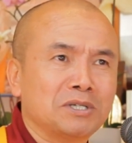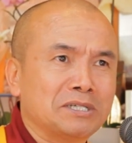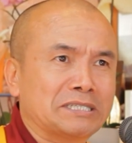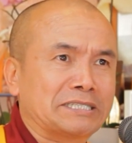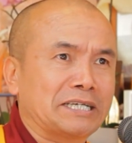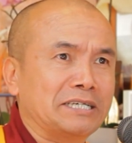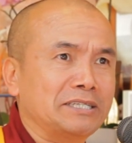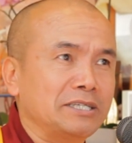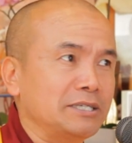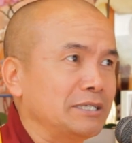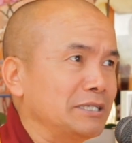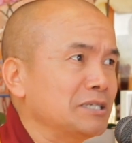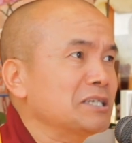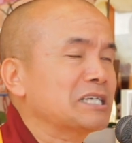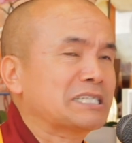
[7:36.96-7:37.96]

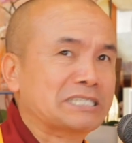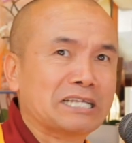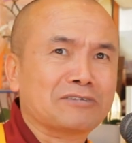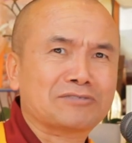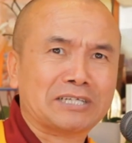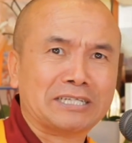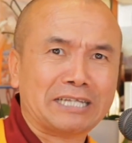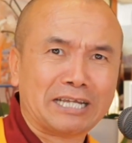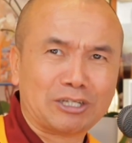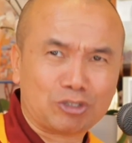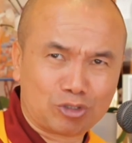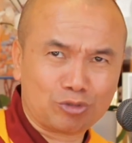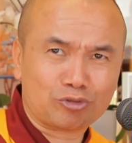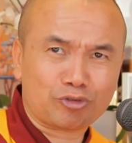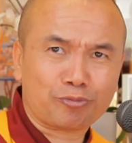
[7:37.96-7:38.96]
self-centered
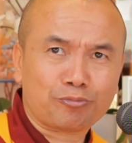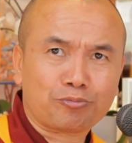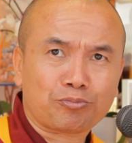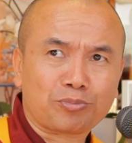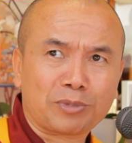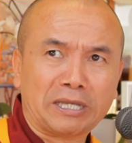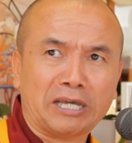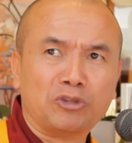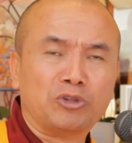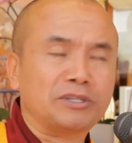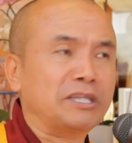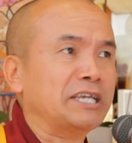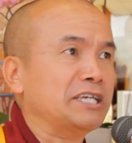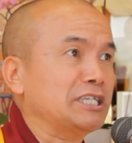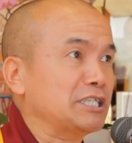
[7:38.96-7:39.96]
attitude, and
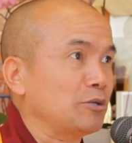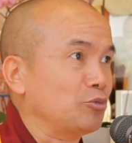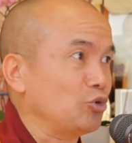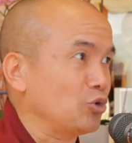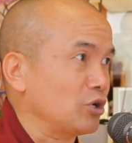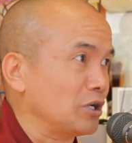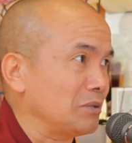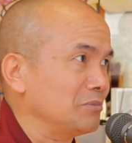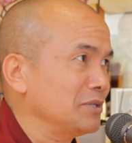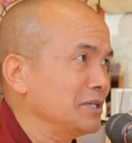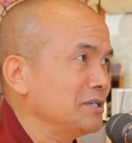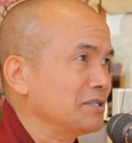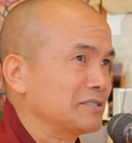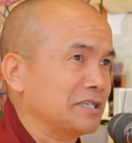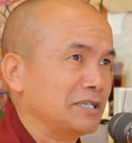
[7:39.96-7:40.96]
they eat up your
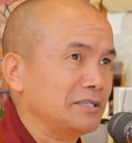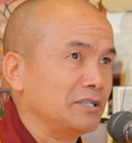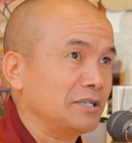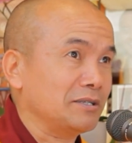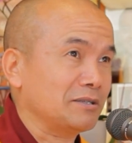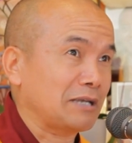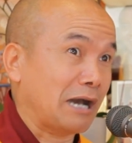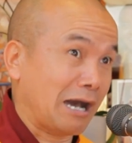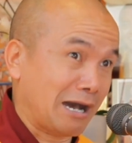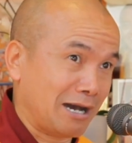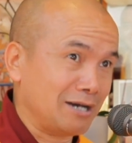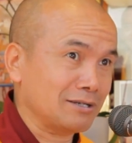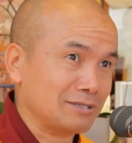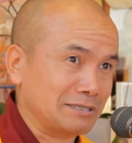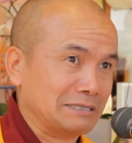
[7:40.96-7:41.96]
the
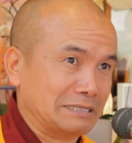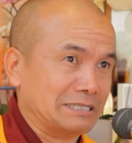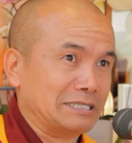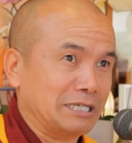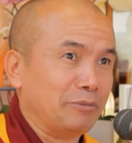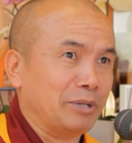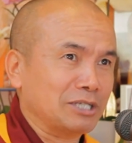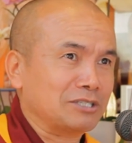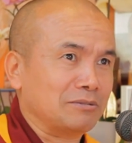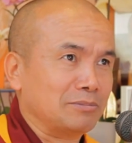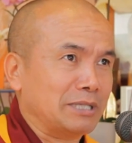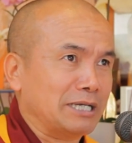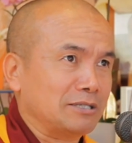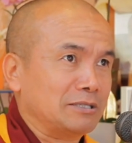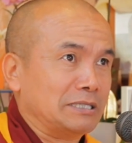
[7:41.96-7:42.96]
heart. Imagine
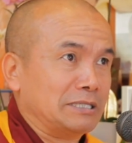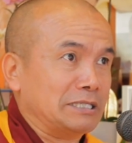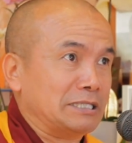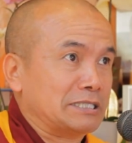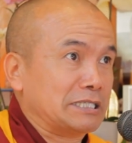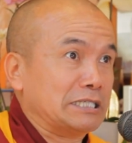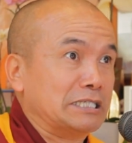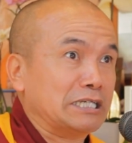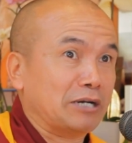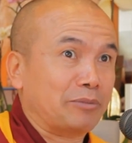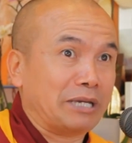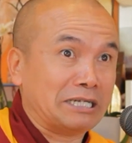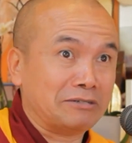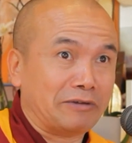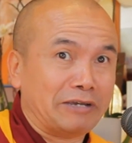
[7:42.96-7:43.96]
that it's eating up
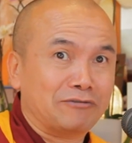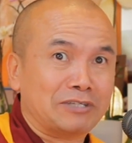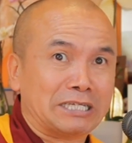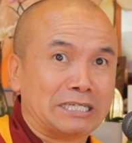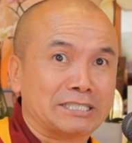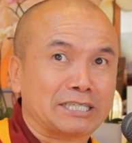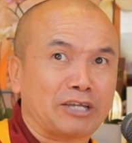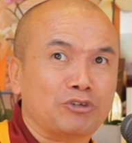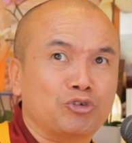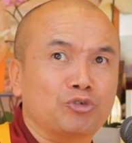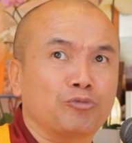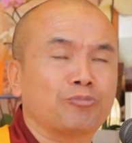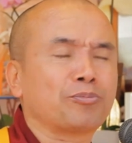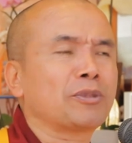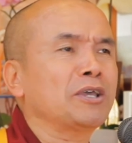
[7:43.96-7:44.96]
everything inside
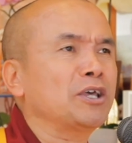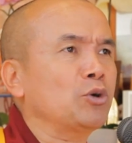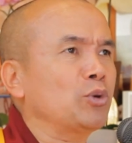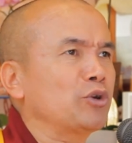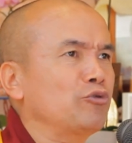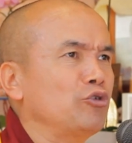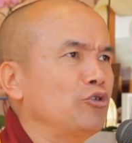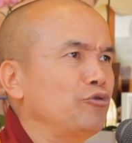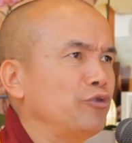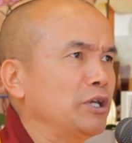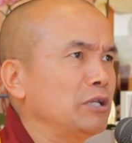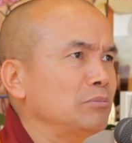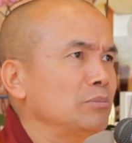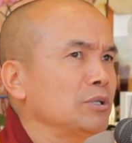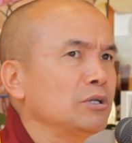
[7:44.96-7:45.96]
you. What do you
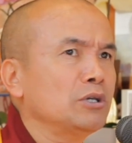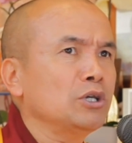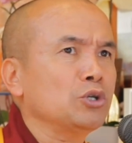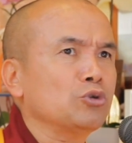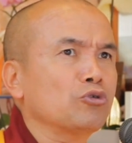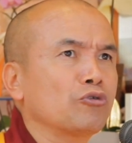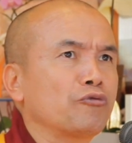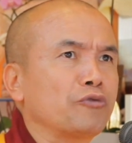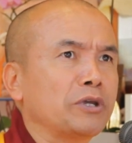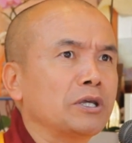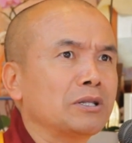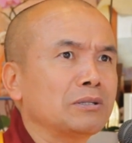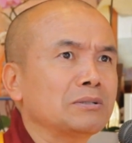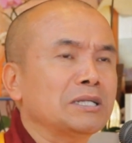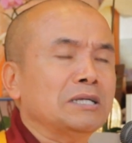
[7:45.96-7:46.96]
feel? You'll
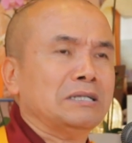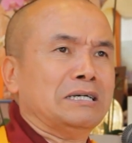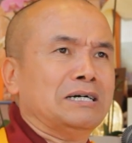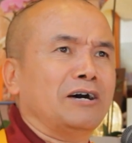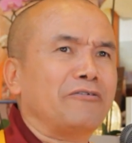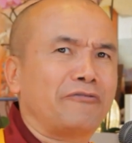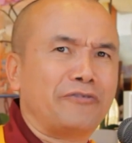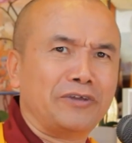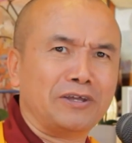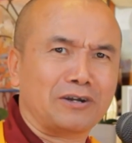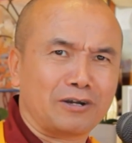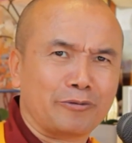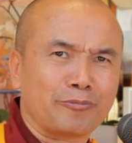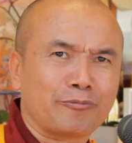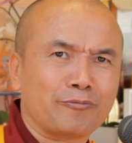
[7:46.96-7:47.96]
feel a
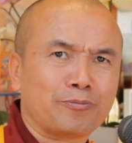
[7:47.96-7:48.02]
fear.